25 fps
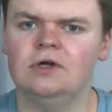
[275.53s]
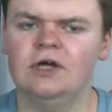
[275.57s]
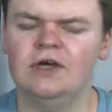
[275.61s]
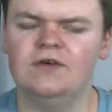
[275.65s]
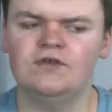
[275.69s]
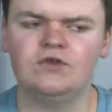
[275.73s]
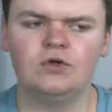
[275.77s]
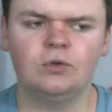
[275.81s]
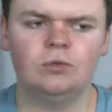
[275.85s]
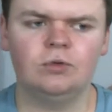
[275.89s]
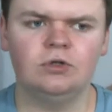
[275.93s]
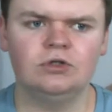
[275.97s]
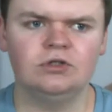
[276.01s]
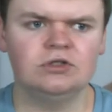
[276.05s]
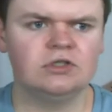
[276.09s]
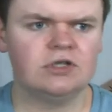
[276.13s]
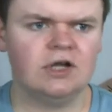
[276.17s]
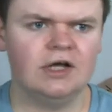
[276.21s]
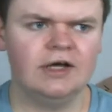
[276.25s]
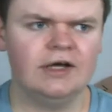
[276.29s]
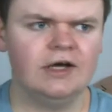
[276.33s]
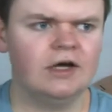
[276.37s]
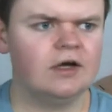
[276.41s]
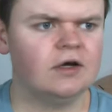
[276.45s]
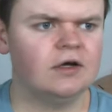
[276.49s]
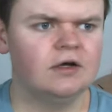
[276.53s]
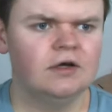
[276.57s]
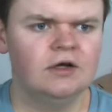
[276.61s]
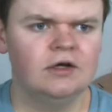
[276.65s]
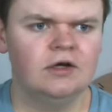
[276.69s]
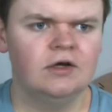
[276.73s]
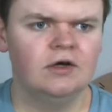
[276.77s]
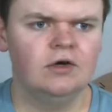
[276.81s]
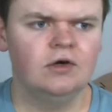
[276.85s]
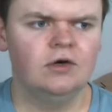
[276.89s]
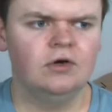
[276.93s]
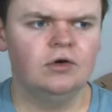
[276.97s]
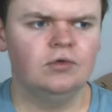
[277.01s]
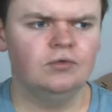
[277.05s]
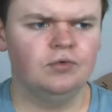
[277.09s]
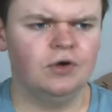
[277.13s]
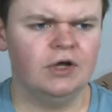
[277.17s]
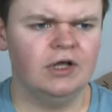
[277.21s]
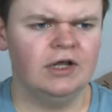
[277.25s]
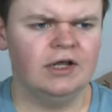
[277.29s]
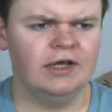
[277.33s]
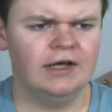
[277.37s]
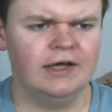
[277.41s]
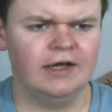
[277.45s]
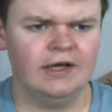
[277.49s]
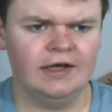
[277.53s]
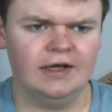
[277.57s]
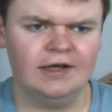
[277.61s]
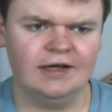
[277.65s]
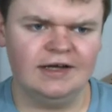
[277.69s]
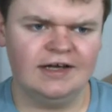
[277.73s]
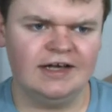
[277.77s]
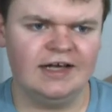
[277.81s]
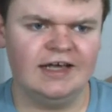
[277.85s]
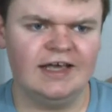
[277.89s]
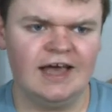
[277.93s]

If someone's like really